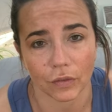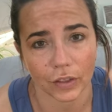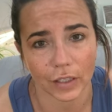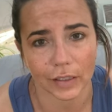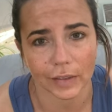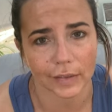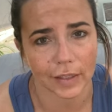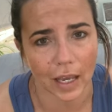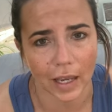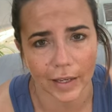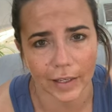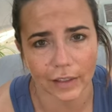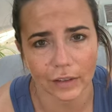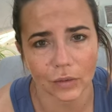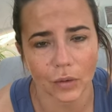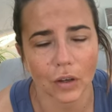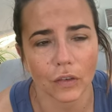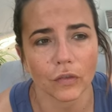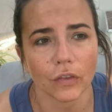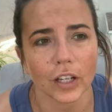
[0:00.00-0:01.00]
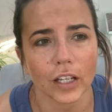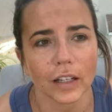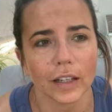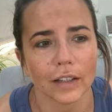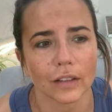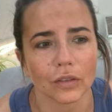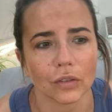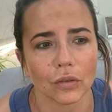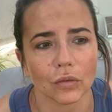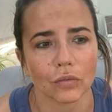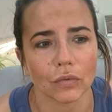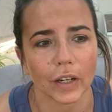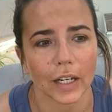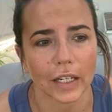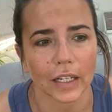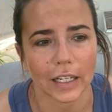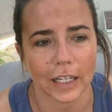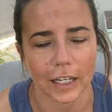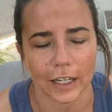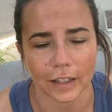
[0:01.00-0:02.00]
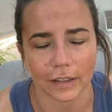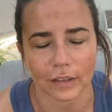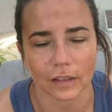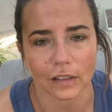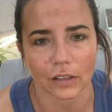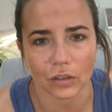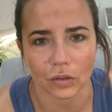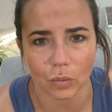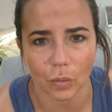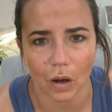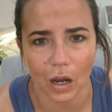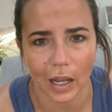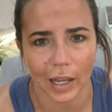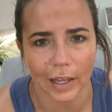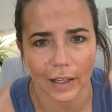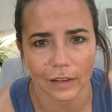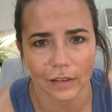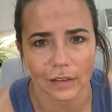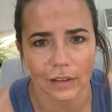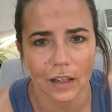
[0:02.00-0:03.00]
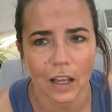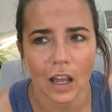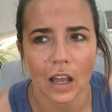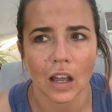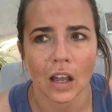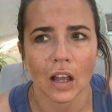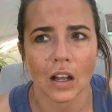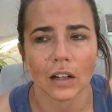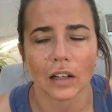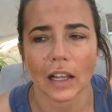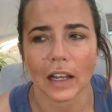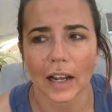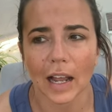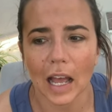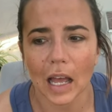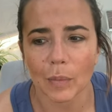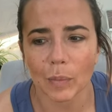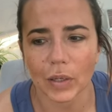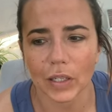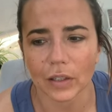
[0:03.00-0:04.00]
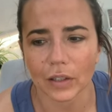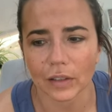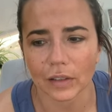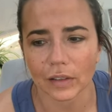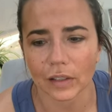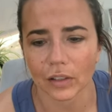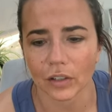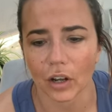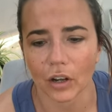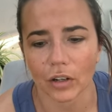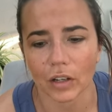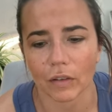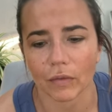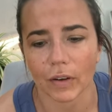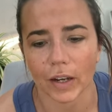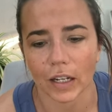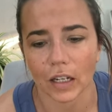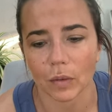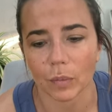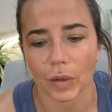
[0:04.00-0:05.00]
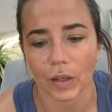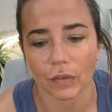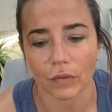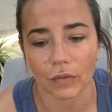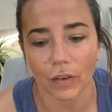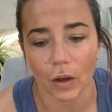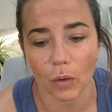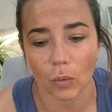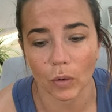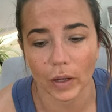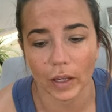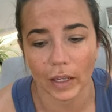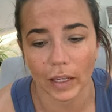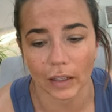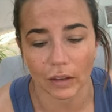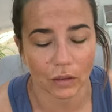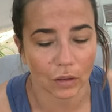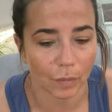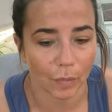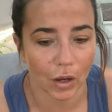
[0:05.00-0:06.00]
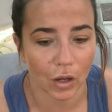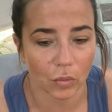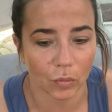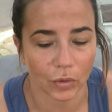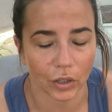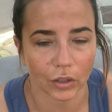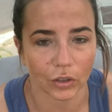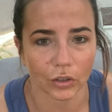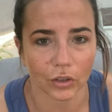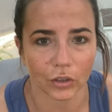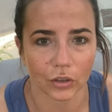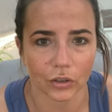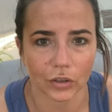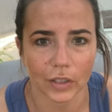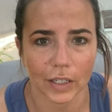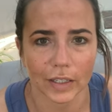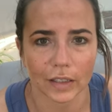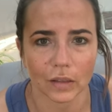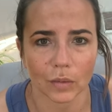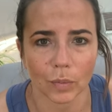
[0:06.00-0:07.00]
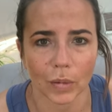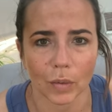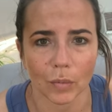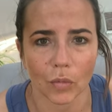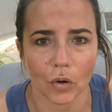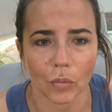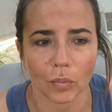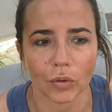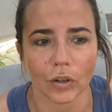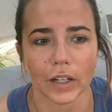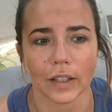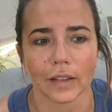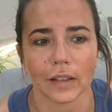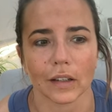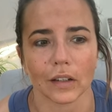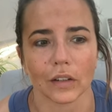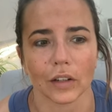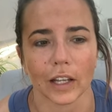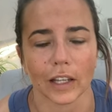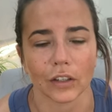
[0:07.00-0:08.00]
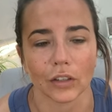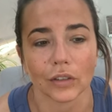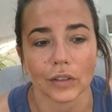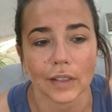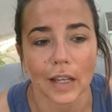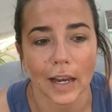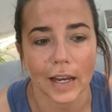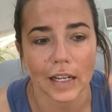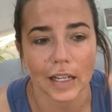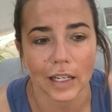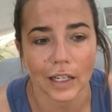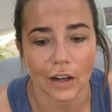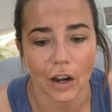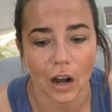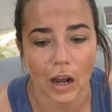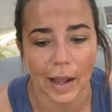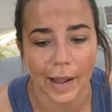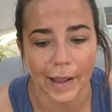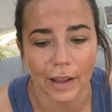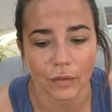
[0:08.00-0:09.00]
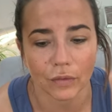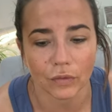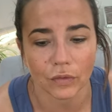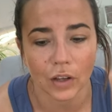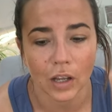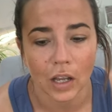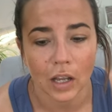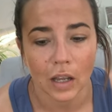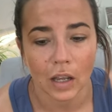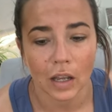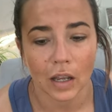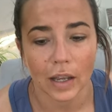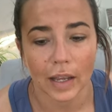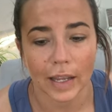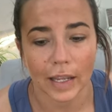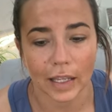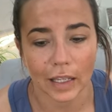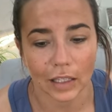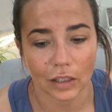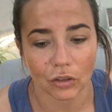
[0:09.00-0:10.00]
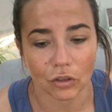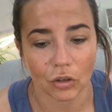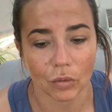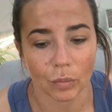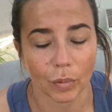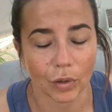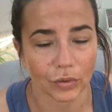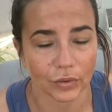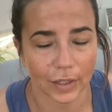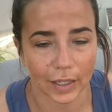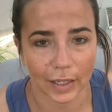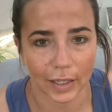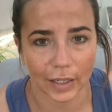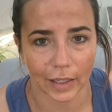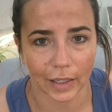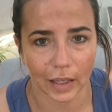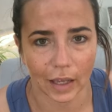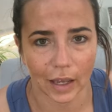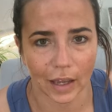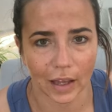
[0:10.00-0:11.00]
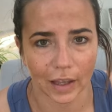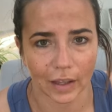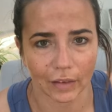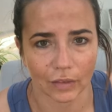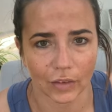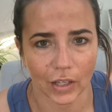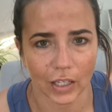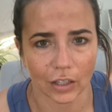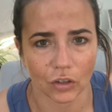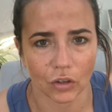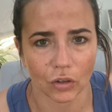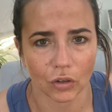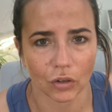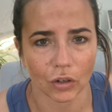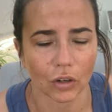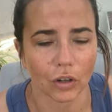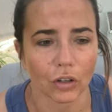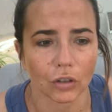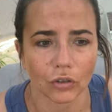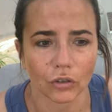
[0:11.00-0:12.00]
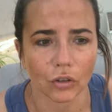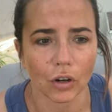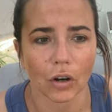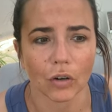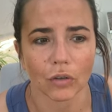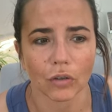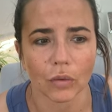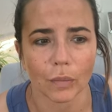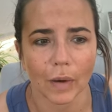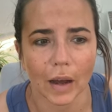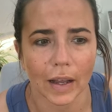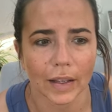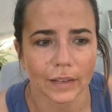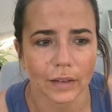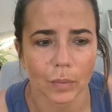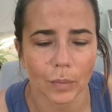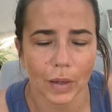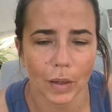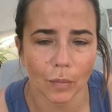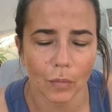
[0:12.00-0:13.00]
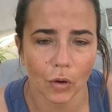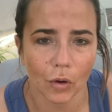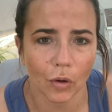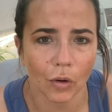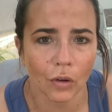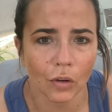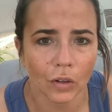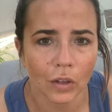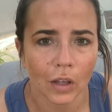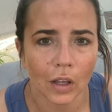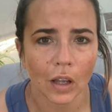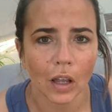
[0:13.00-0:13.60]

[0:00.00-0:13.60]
for the day. So I think it's all really intertwined. Like, happiness can only really be felt in the moment. You just need to be more present in your daily life, in your body, and then you can control your mind a bit more.